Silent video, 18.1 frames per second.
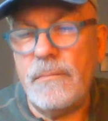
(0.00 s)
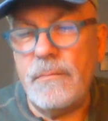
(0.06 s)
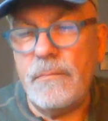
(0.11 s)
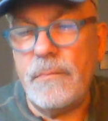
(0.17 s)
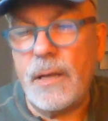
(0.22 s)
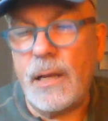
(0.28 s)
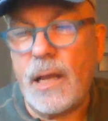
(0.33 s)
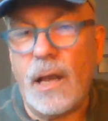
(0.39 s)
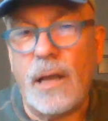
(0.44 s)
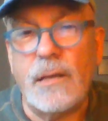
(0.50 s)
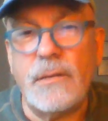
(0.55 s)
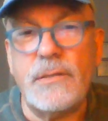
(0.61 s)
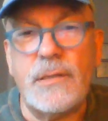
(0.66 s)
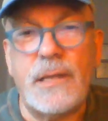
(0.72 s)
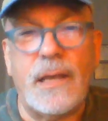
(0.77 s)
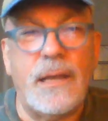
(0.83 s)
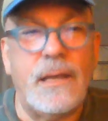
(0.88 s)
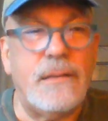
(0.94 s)

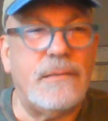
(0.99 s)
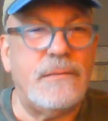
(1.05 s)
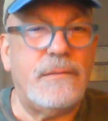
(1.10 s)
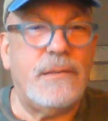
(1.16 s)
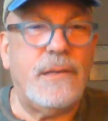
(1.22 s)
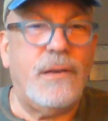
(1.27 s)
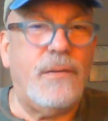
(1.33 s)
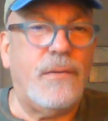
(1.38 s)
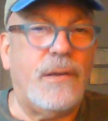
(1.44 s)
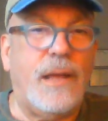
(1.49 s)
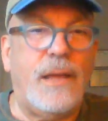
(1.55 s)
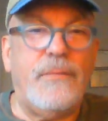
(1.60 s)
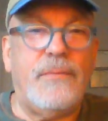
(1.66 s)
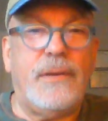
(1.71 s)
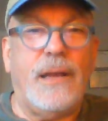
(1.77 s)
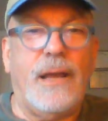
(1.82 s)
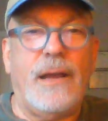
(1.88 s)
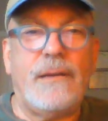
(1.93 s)
because uh, you know I
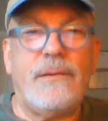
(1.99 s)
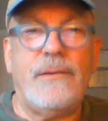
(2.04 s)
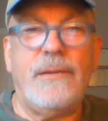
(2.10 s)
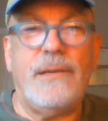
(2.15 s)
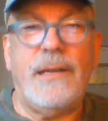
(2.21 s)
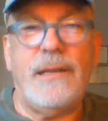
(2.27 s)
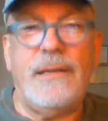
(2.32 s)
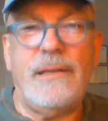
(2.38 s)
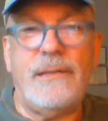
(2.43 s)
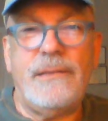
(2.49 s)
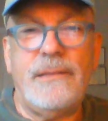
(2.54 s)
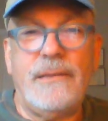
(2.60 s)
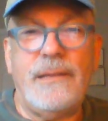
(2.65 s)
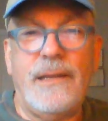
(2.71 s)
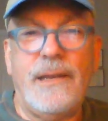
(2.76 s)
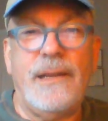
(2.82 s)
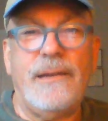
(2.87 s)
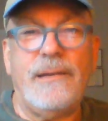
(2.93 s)
have a doctor. He
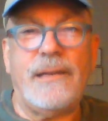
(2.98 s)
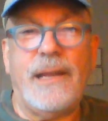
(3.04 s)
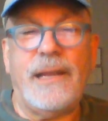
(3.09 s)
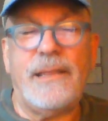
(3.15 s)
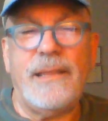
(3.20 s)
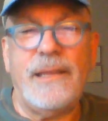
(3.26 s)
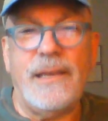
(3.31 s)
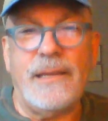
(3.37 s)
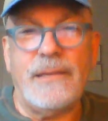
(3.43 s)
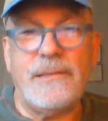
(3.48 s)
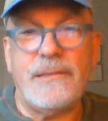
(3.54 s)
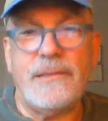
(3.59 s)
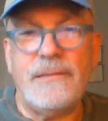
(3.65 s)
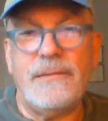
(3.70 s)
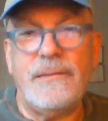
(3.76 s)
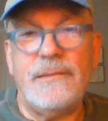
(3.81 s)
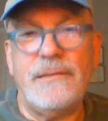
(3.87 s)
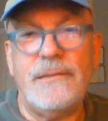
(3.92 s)
here take this,
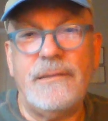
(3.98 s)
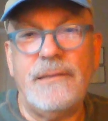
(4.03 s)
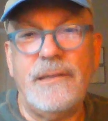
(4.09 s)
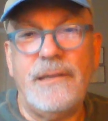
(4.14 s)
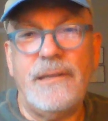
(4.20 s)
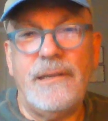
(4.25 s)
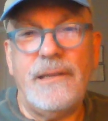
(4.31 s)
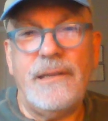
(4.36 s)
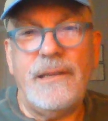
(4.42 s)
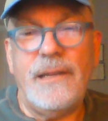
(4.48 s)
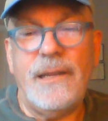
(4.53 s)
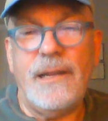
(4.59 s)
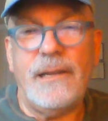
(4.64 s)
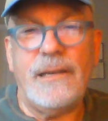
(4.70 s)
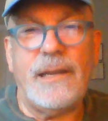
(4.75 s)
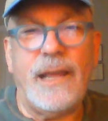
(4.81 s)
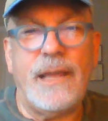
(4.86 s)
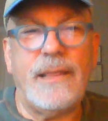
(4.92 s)

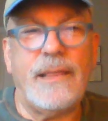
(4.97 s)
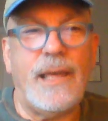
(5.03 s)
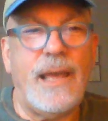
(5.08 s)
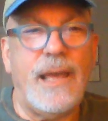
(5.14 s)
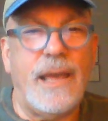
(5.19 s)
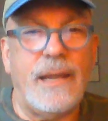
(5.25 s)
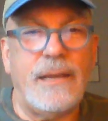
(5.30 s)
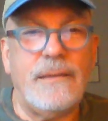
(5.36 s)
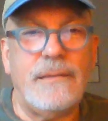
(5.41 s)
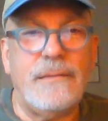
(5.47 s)
here take that.